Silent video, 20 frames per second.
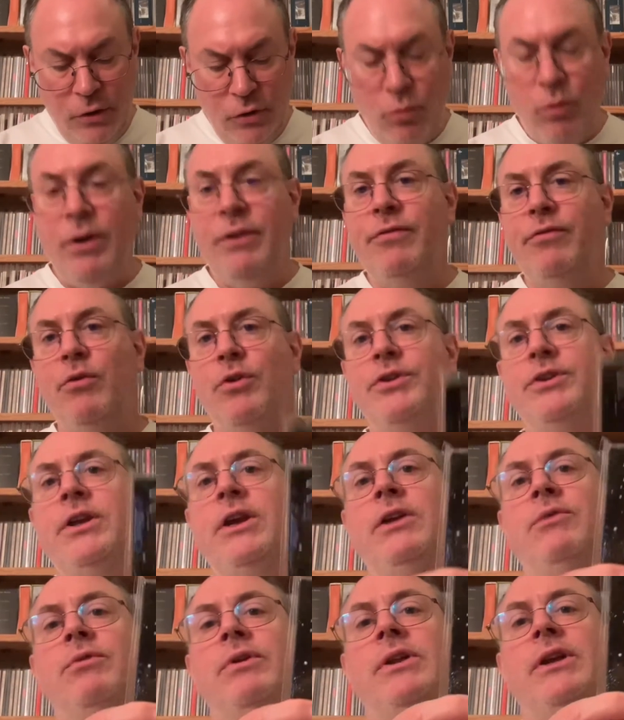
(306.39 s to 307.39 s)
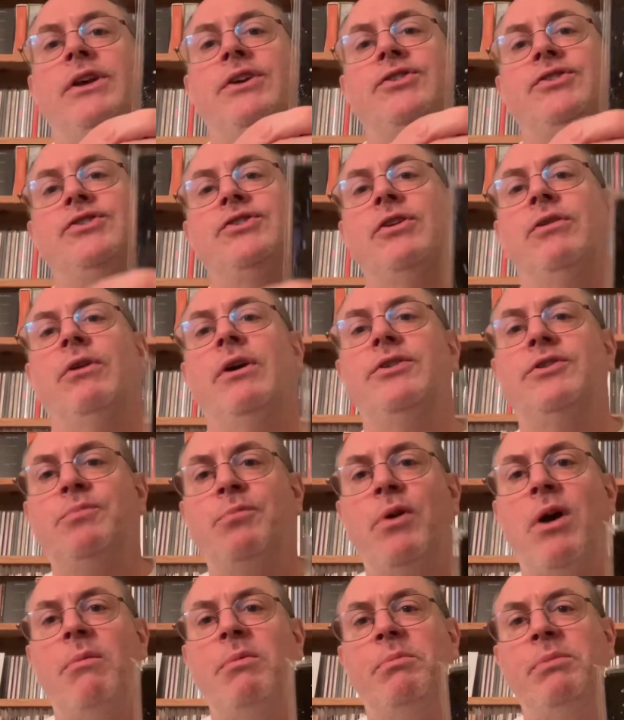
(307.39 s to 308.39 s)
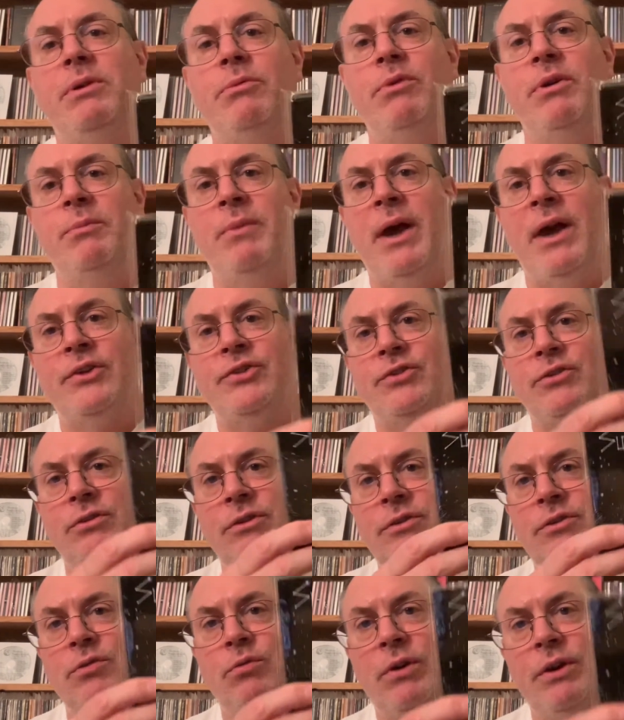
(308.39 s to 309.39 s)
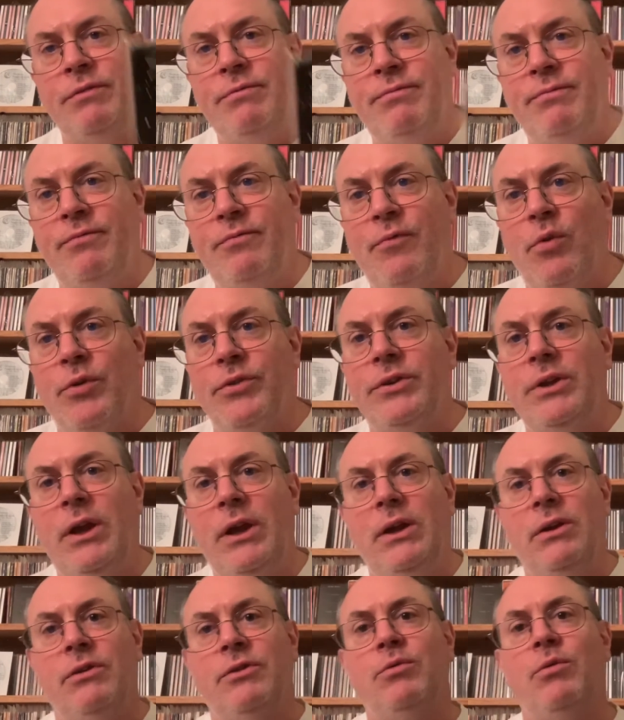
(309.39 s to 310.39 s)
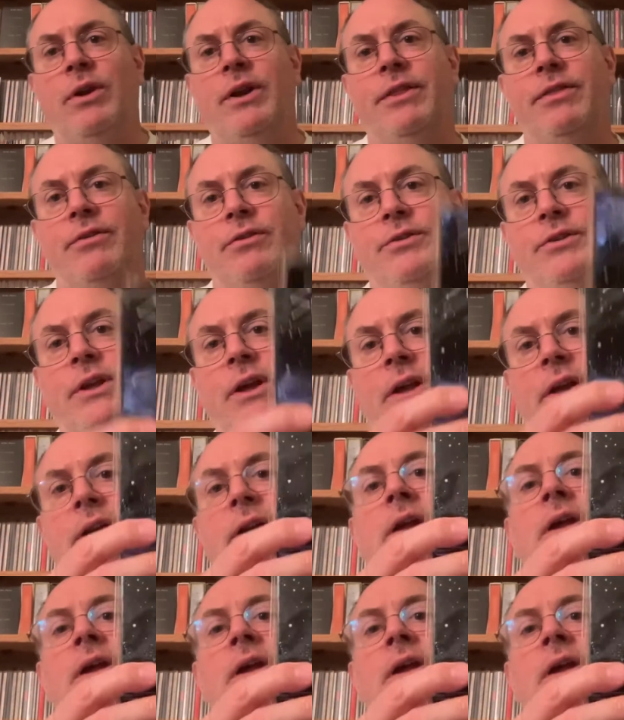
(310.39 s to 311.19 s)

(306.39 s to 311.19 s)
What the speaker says: 2014 release, so it's probably remastered in 2014 or 2013.